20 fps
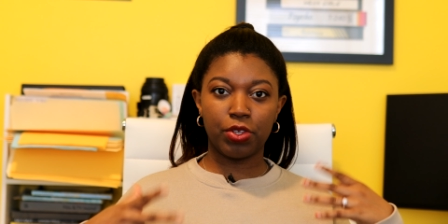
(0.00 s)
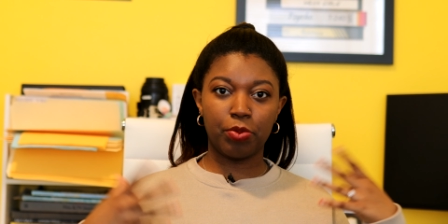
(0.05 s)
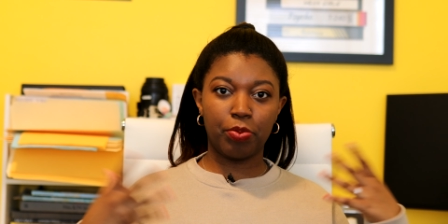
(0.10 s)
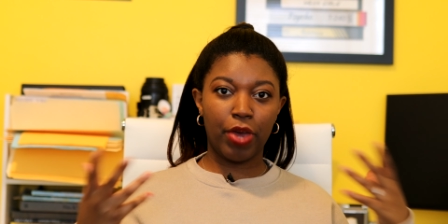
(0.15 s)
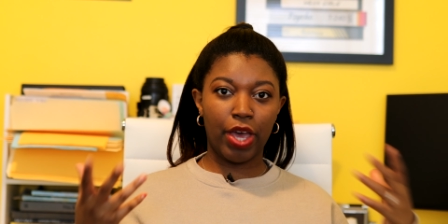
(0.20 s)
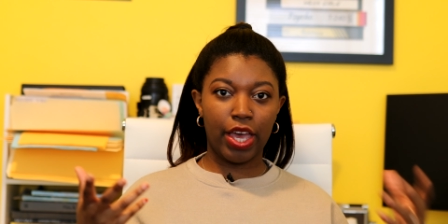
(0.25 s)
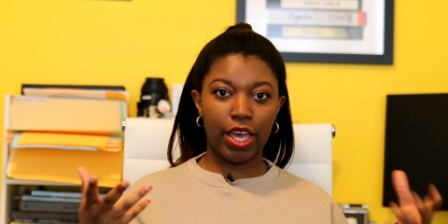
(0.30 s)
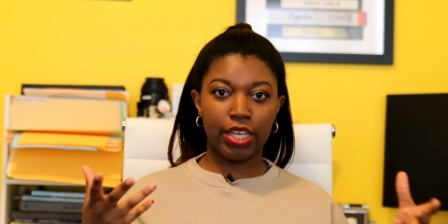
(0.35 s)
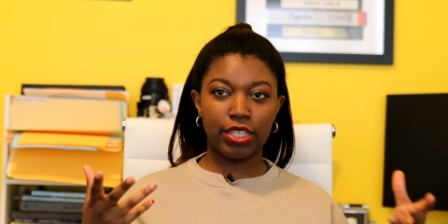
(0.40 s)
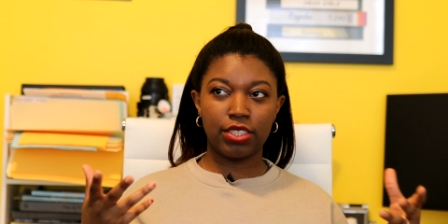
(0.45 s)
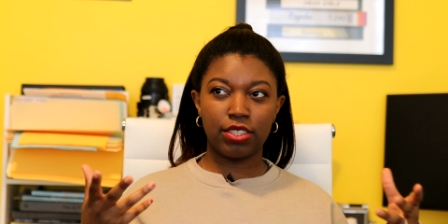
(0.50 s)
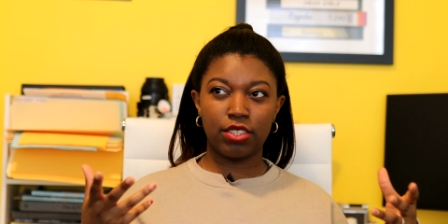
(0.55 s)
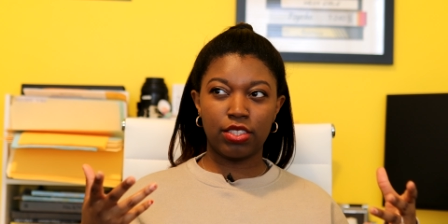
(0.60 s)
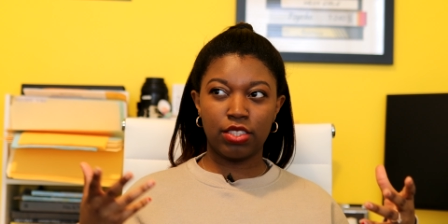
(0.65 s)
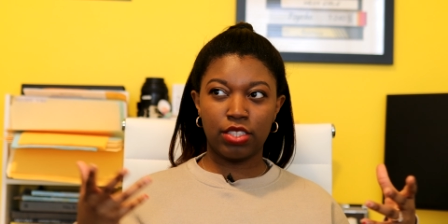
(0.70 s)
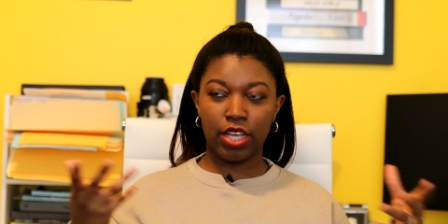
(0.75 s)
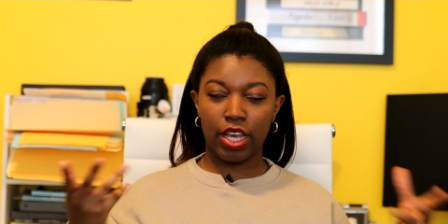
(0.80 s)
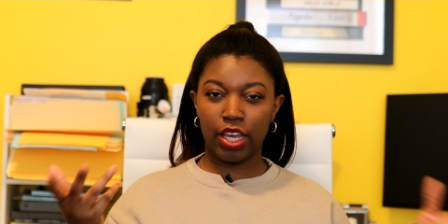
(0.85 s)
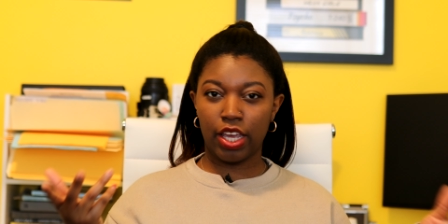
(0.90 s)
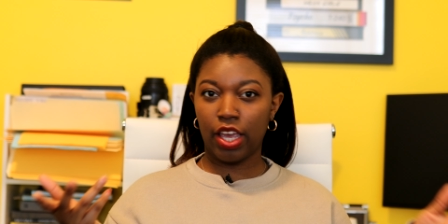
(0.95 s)
the
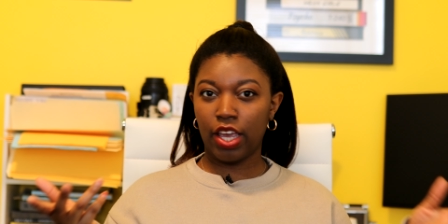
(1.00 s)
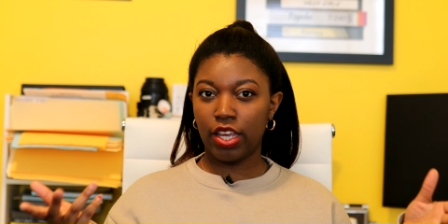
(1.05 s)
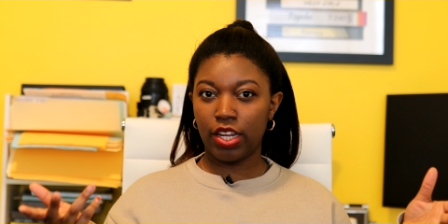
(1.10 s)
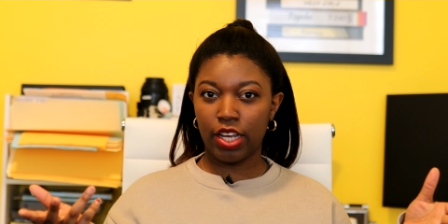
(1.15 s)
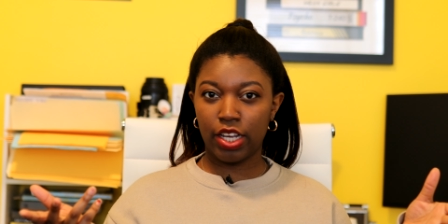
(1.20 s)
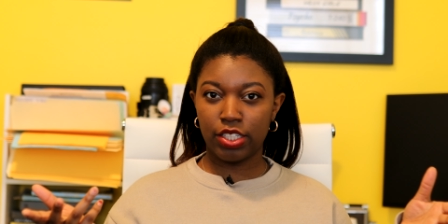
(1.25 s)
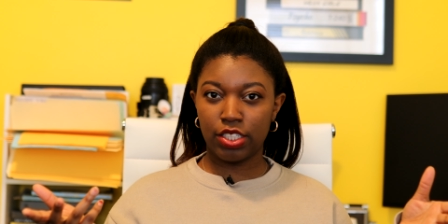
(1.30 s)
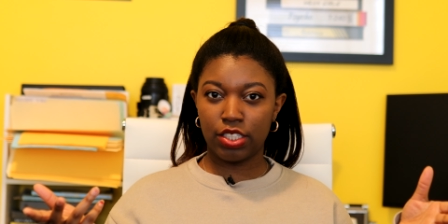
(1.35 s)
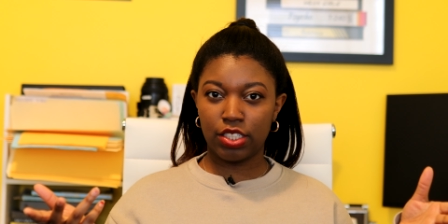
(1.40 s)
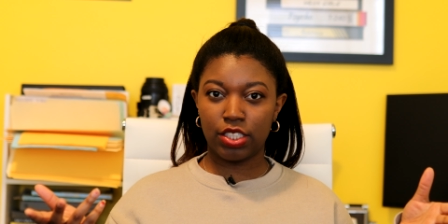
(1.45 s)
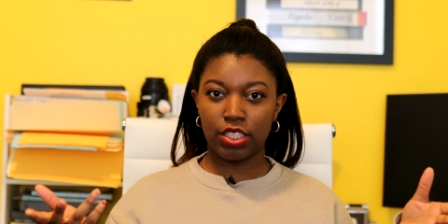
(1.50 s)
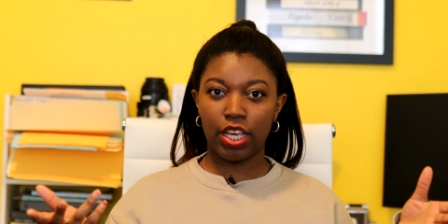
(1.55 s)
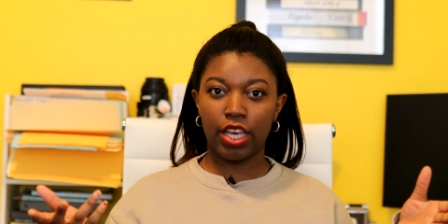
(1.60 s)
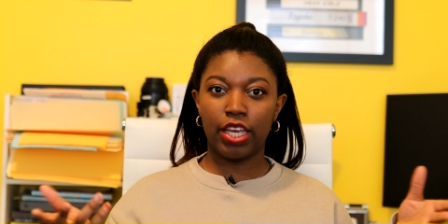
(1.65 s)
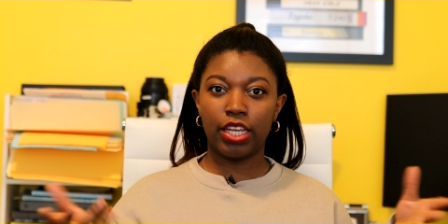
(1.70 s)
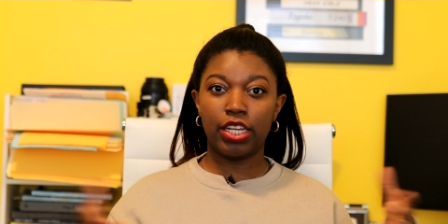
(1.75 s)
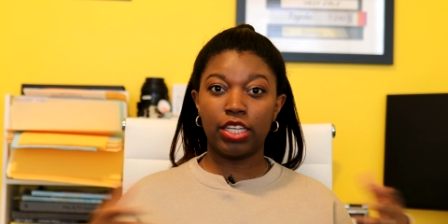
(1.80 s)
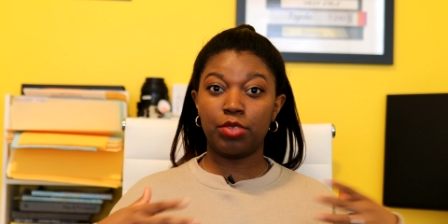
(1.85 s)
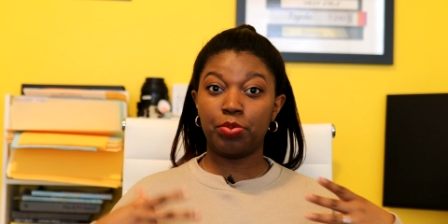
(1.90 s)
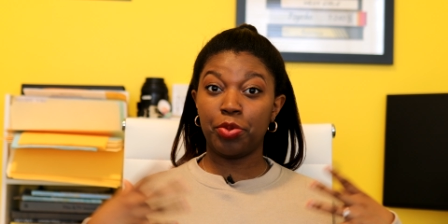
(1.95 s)
past decade, I should
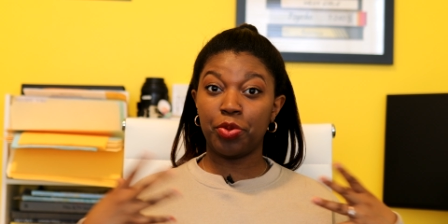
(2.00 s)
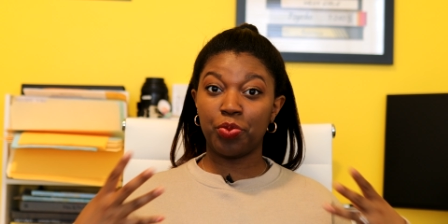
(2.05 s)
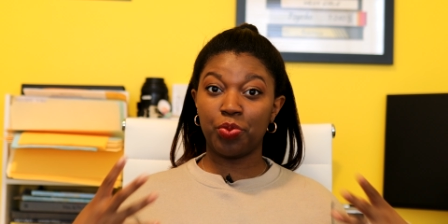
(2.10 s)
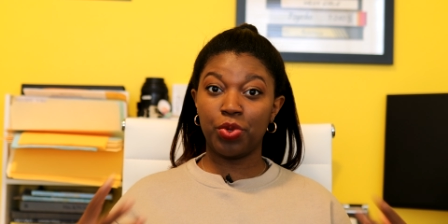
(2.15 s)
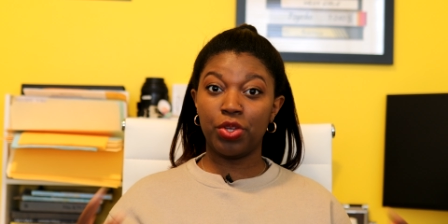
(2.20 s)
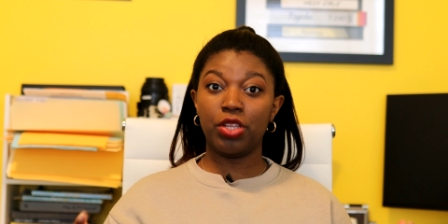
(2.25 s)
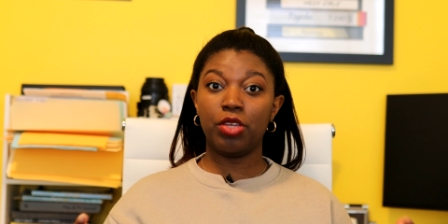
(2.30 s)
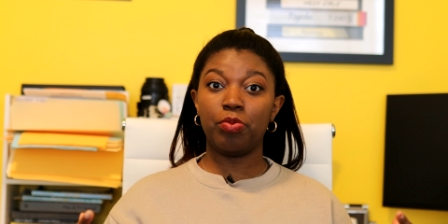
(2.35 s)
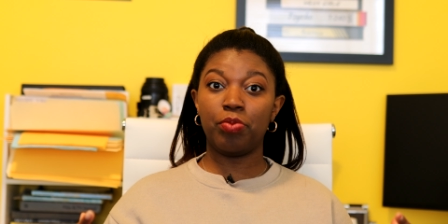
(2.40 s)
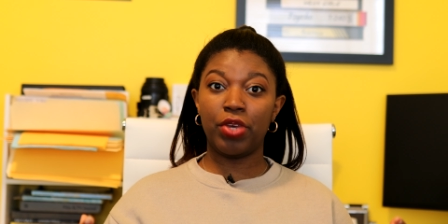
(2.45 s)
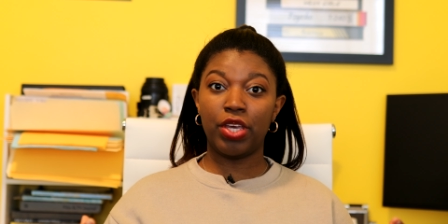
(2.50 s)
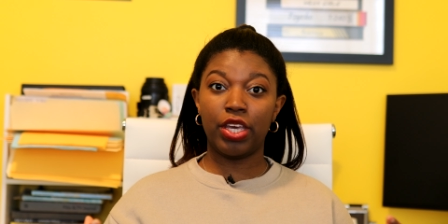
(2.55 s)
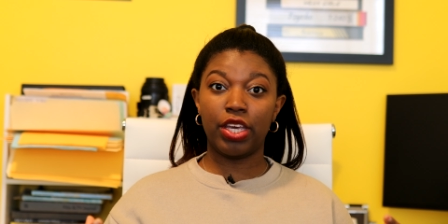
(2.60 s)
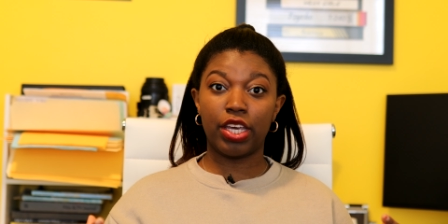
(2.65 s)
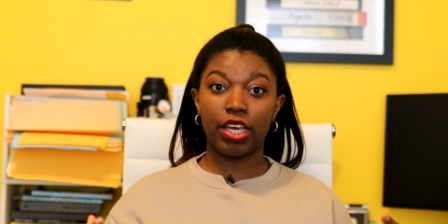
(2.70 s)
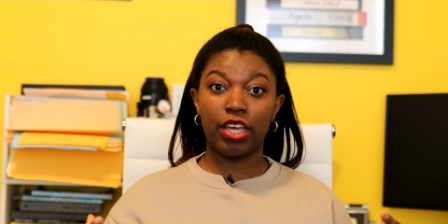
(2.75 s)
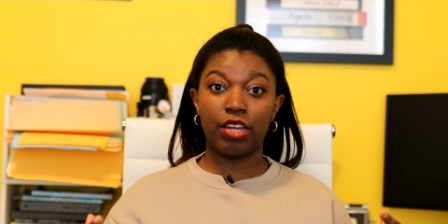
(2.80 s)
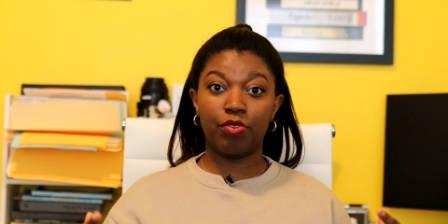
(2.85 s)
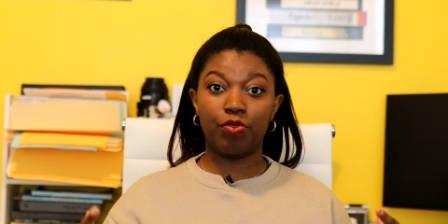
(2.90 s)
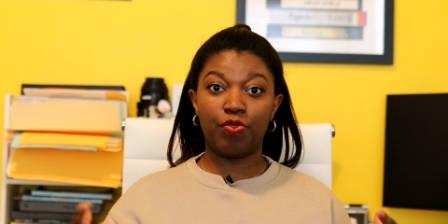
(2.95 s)
say. And it's been really
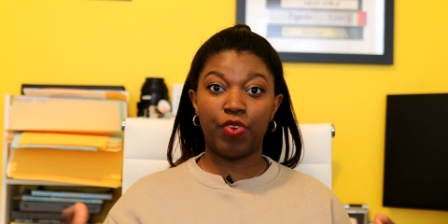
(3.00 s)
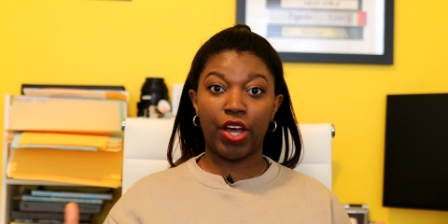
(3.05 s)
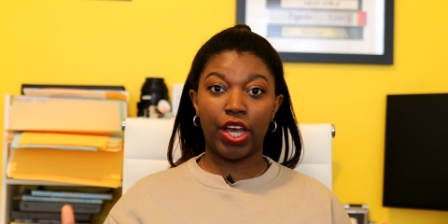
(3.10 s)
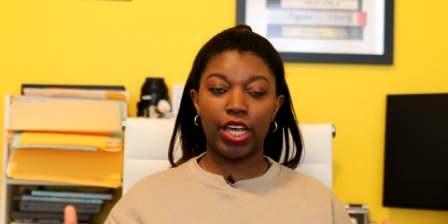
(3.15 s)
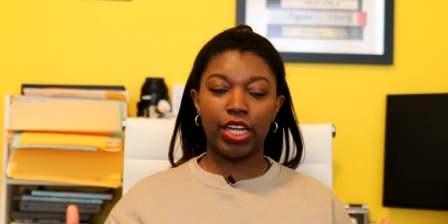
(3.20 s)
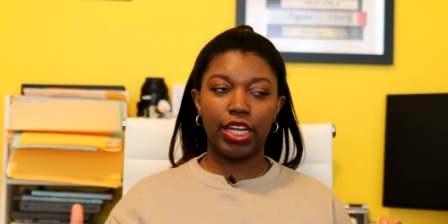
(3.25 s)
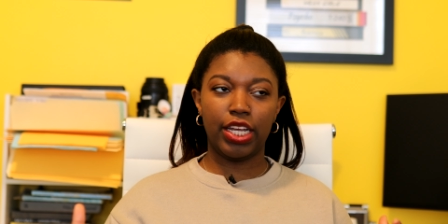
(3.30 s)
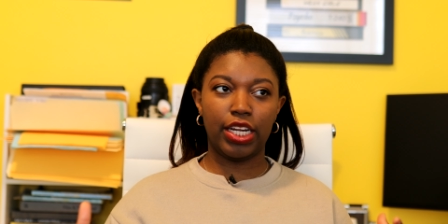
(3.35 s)
big and fun.